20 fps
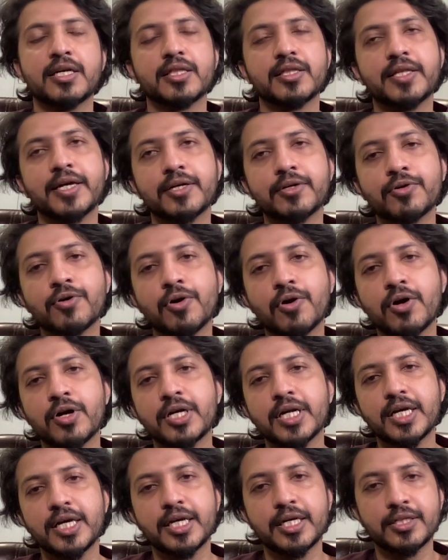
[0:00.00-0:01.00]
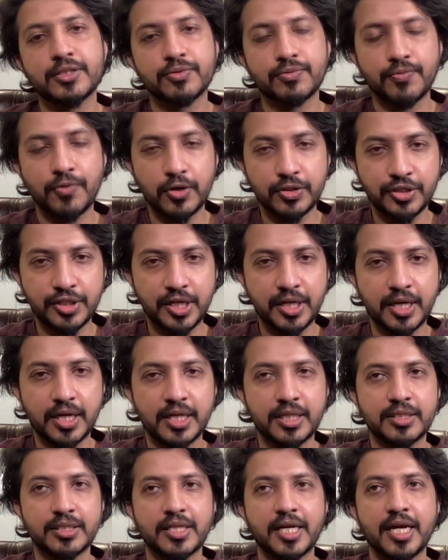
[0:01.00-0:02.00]
that God is watching
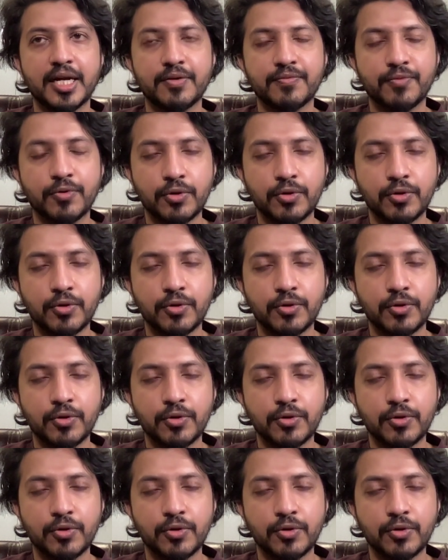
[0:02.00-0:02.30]
us and